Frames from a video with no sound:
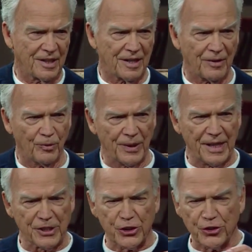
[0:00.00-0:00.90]
that when
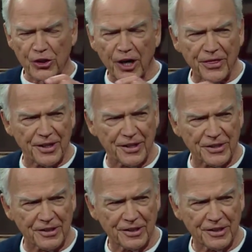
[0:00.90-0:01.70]
they start this,